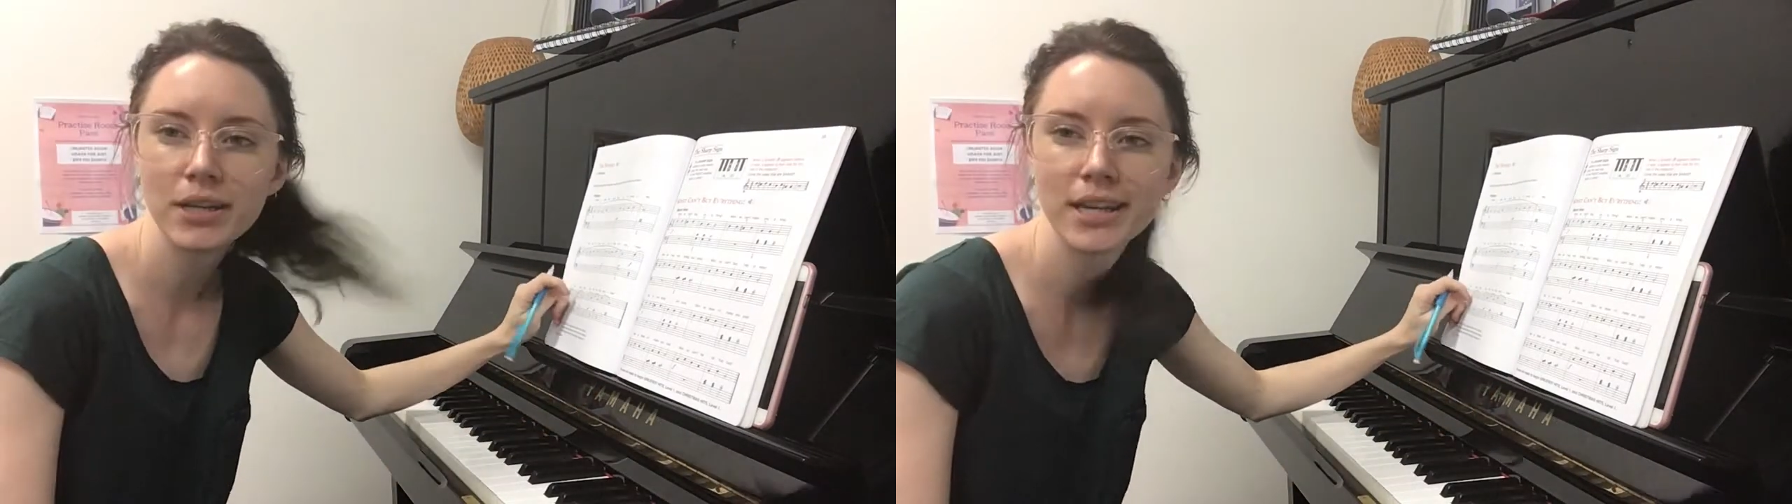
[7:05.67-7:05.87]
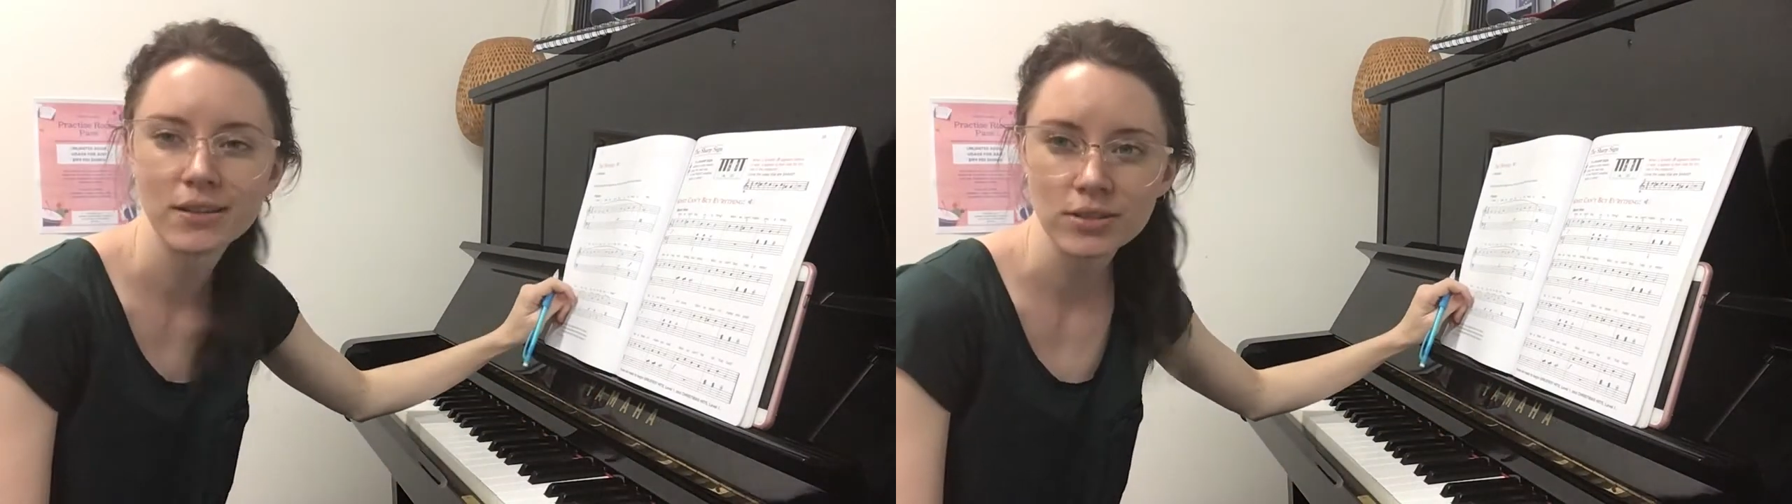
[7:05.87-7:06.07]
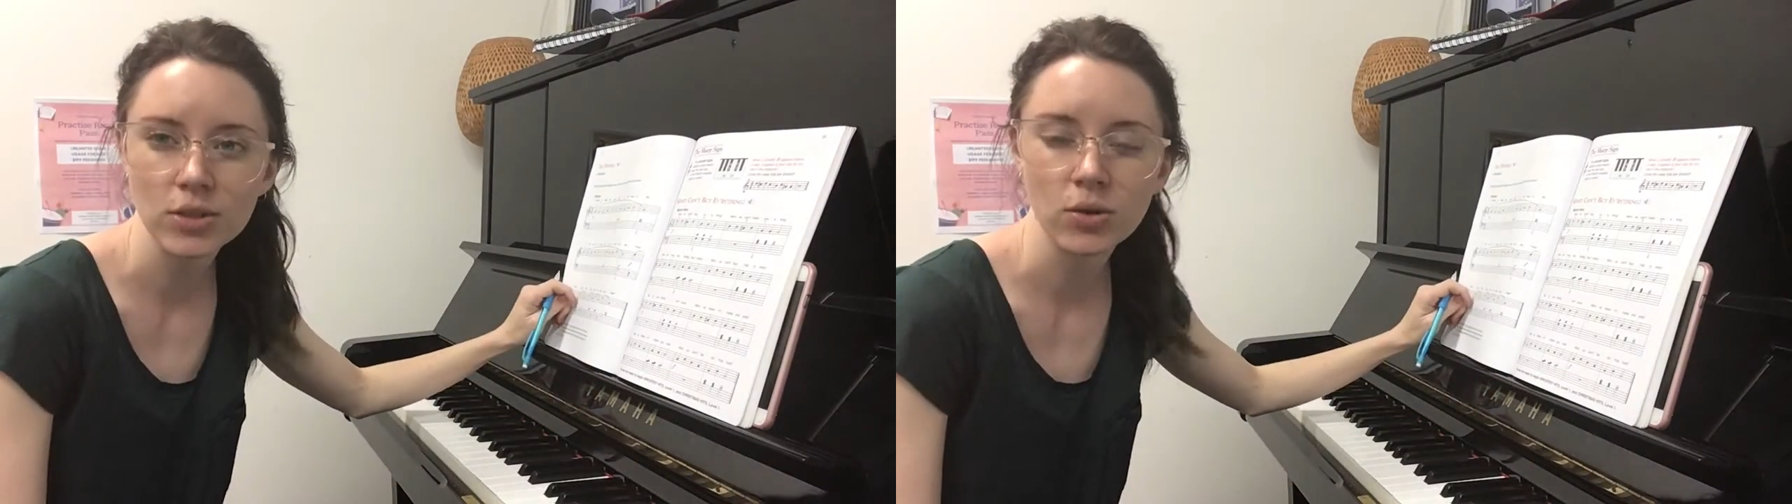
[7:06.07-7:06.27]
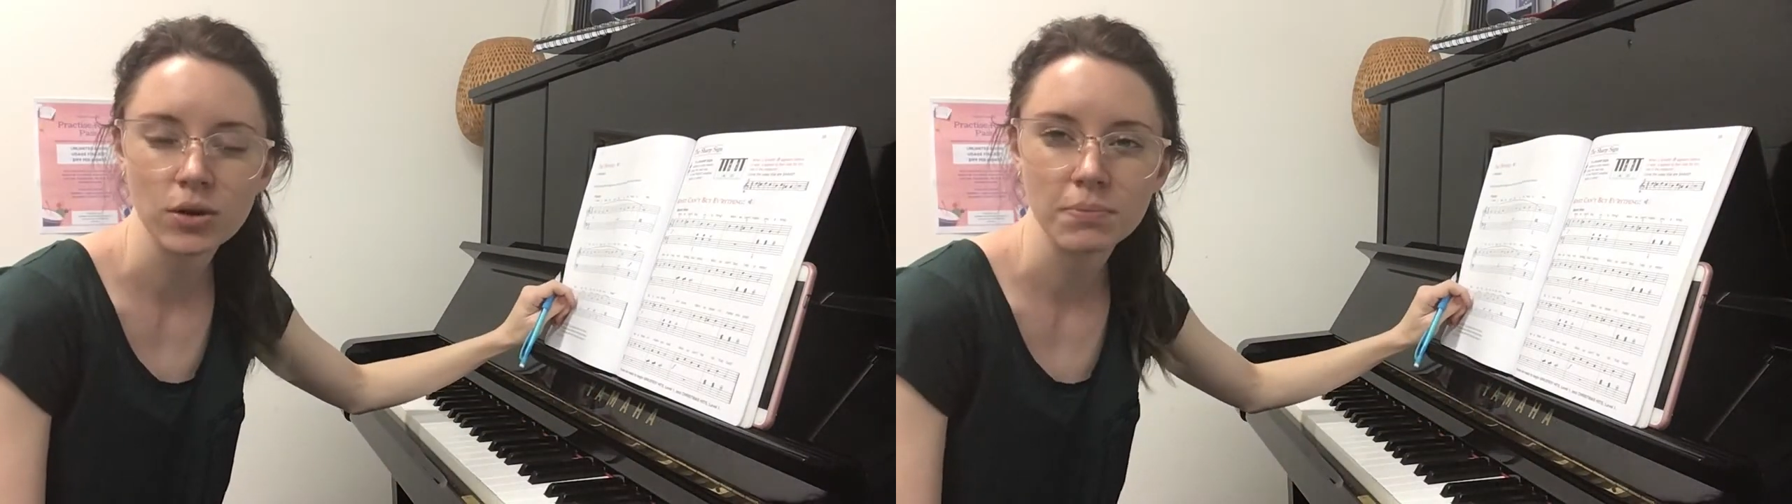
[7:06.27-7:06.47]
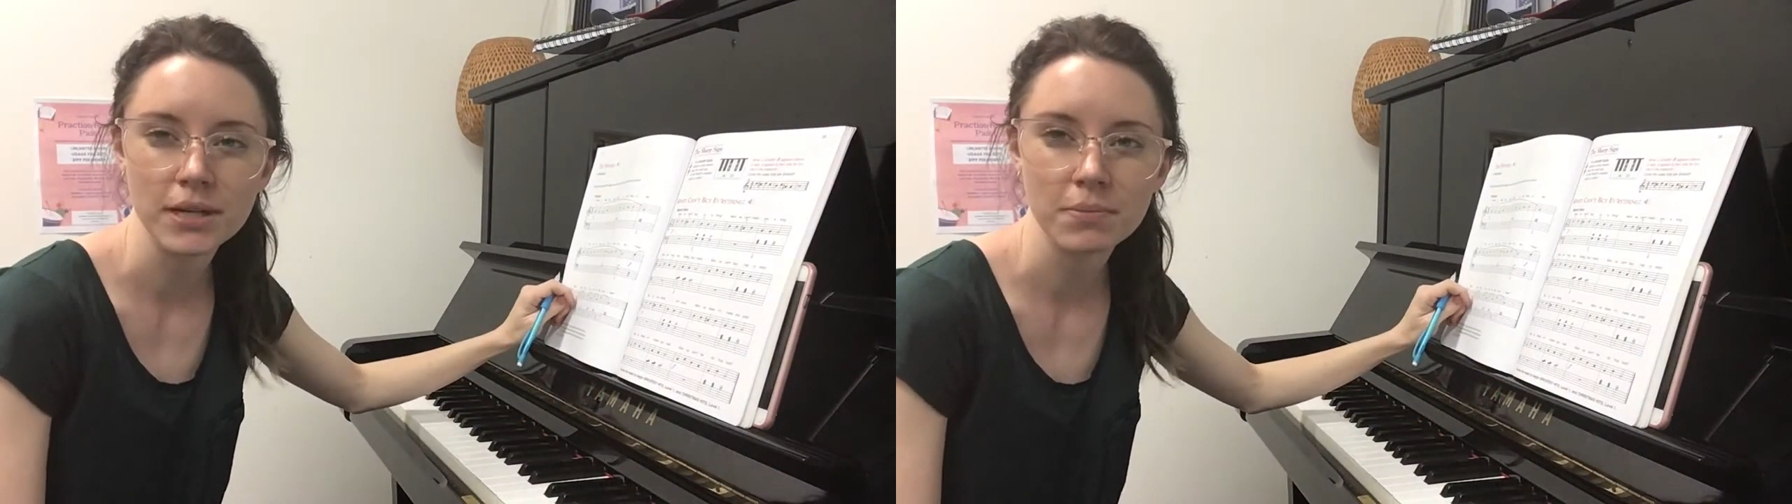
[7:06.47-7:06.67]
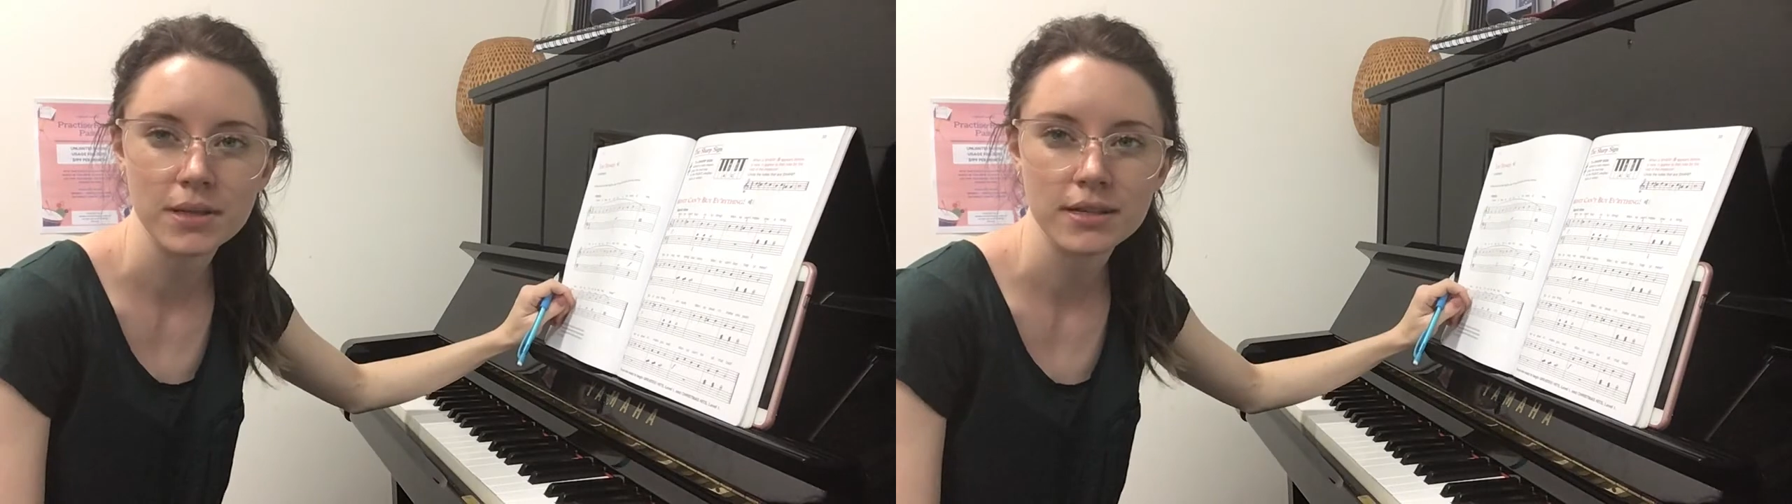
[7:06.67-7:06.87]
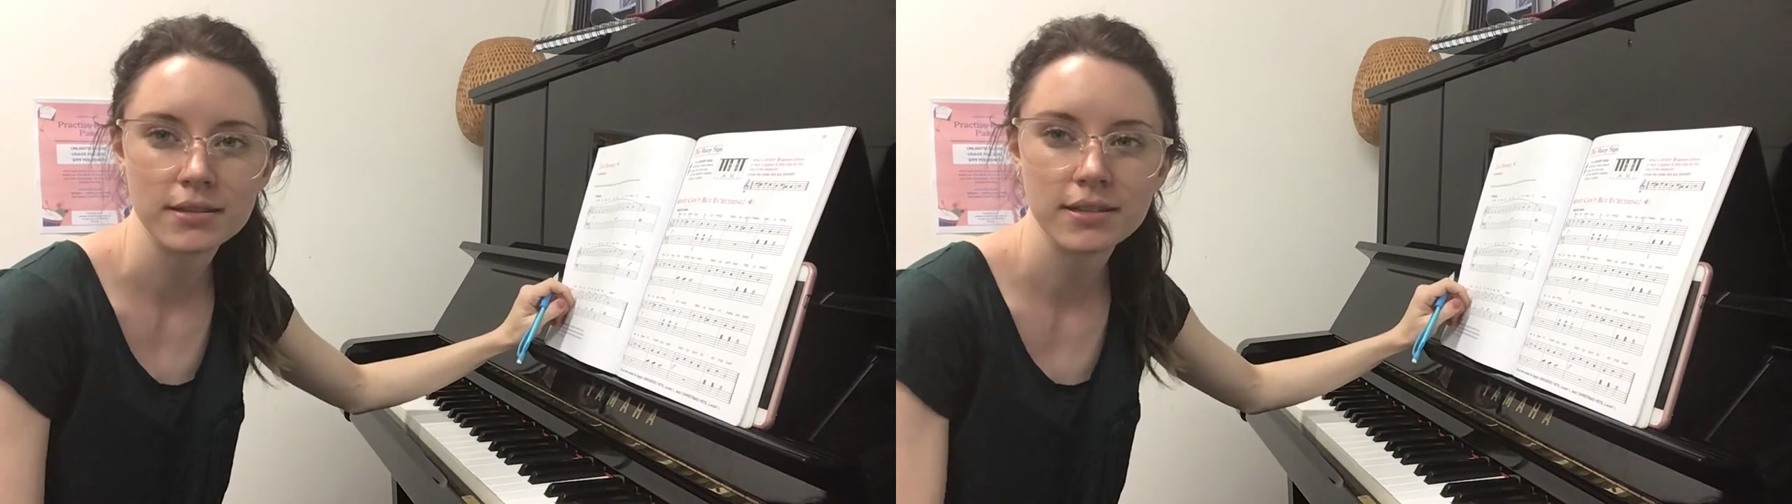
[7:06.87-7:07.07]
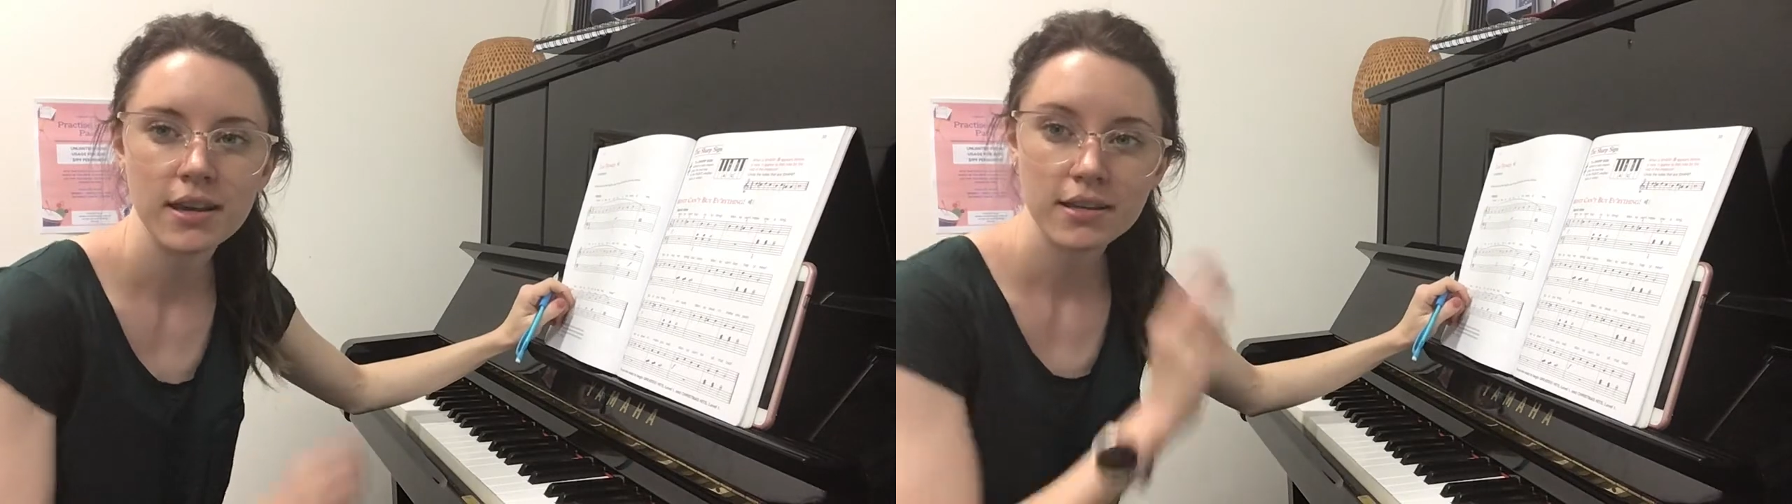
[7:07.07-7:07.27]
counts the dotted minim is.